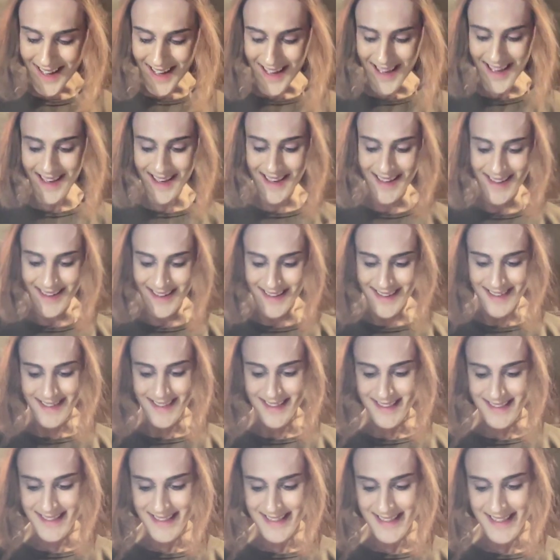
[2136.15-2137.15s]
And
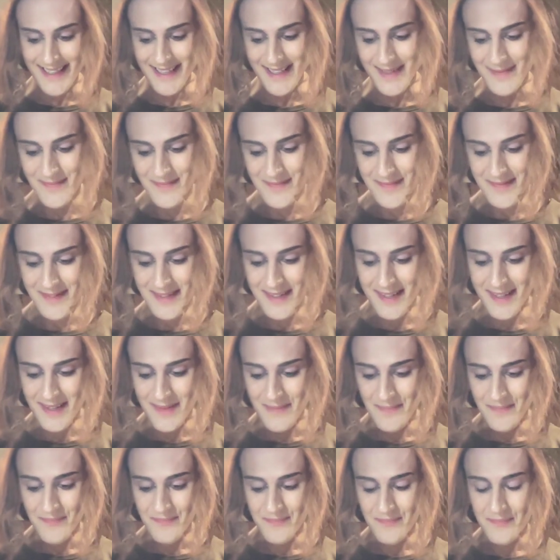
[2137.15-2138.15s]
let's see.
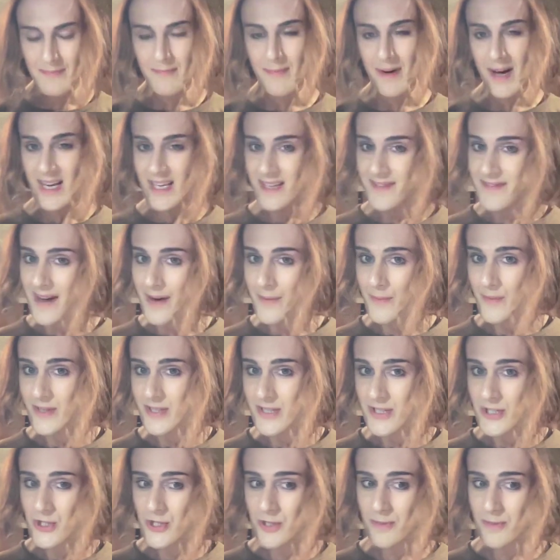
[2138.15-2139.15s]
Body fat
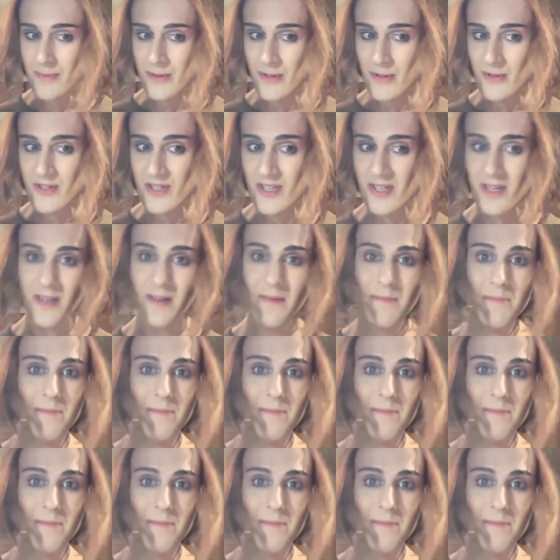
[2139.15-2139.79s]
redistribution.